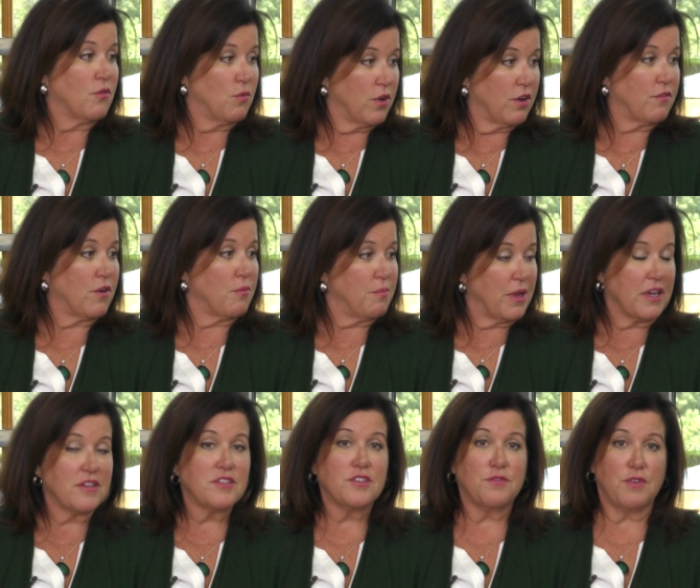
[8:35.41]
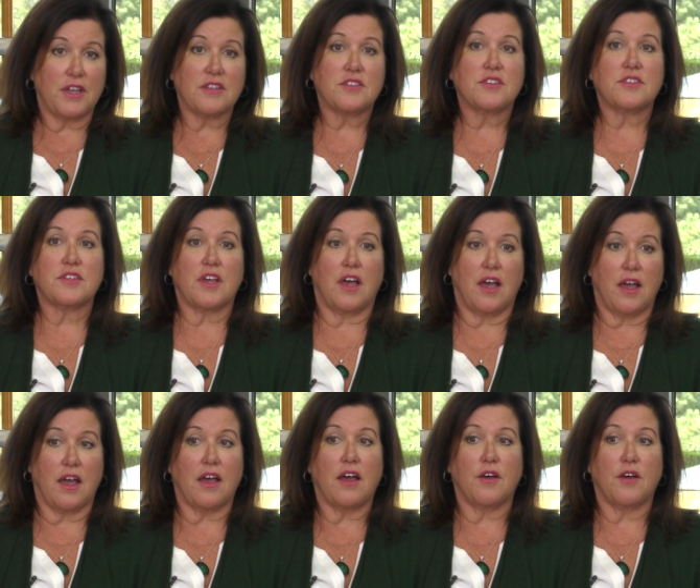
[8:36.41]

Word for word: one of our biggest events uh,